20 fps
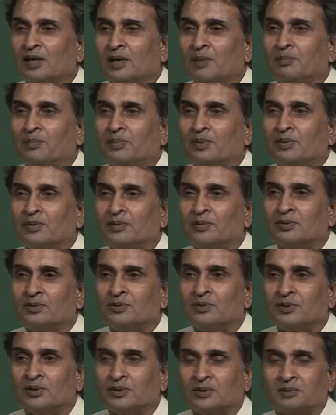nip
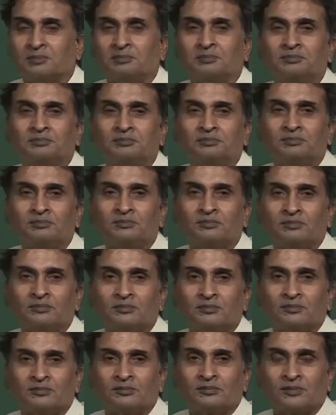system,
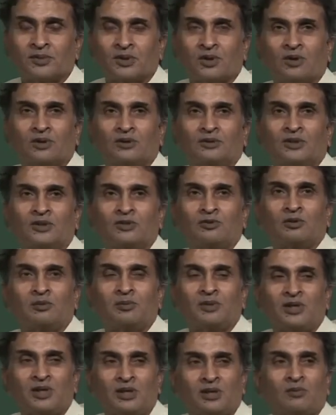because this
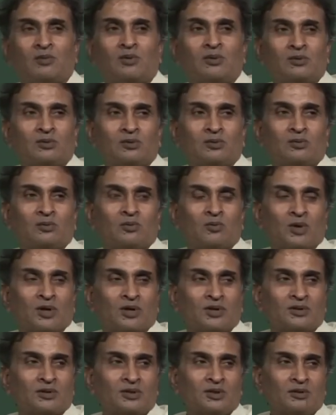will be equal to
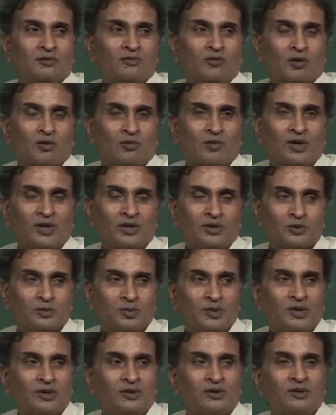what is the forwarding
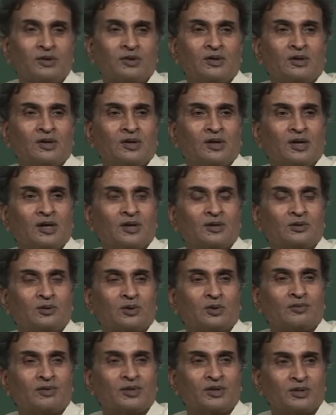speed, and
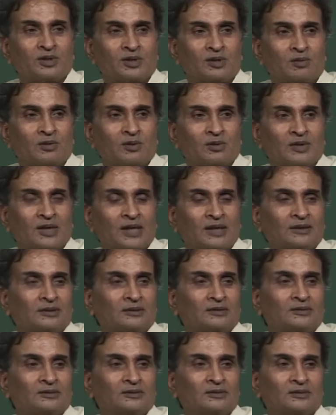so if it is equal to
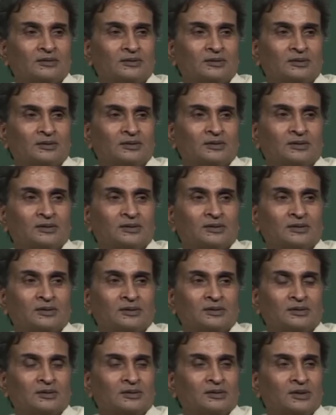that,
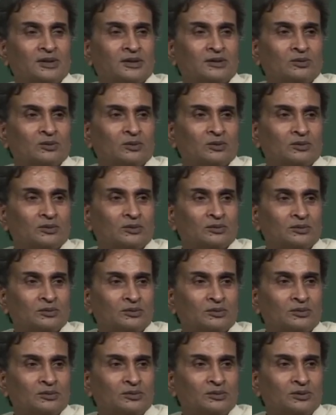there is no
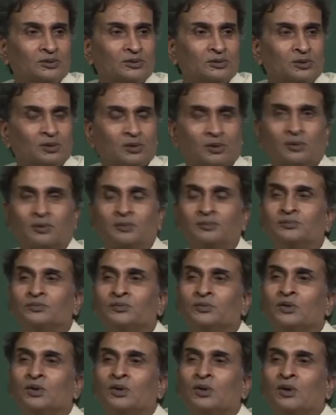issue at all.
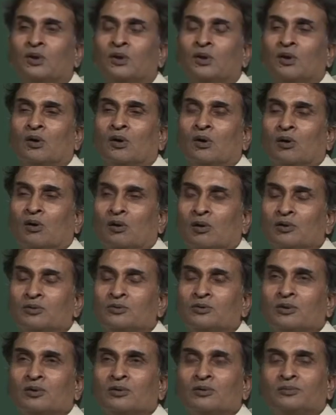
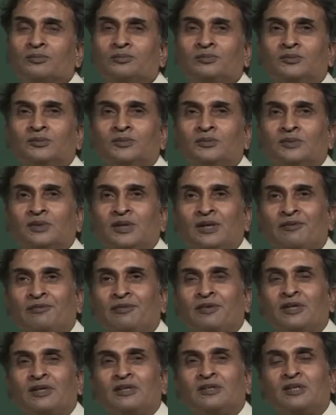Also,
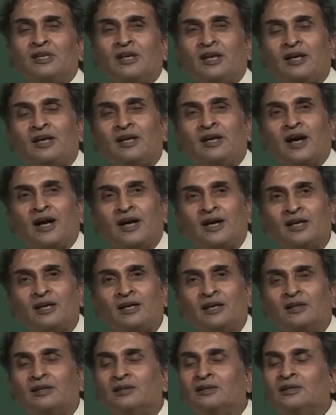if it is really
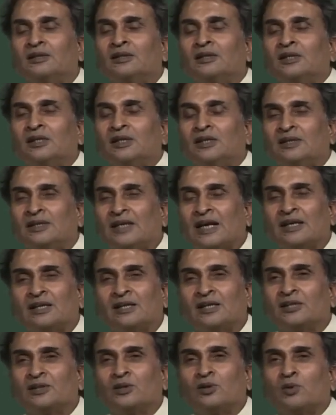ideal, in
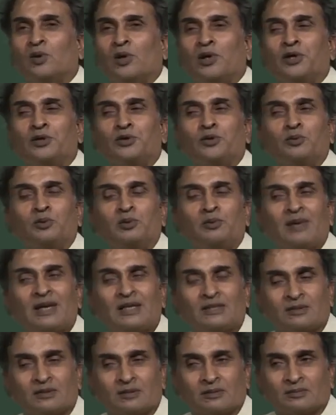that case the quality should be the
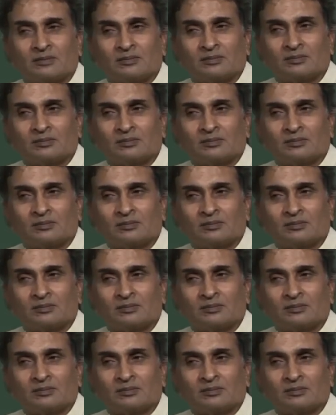best.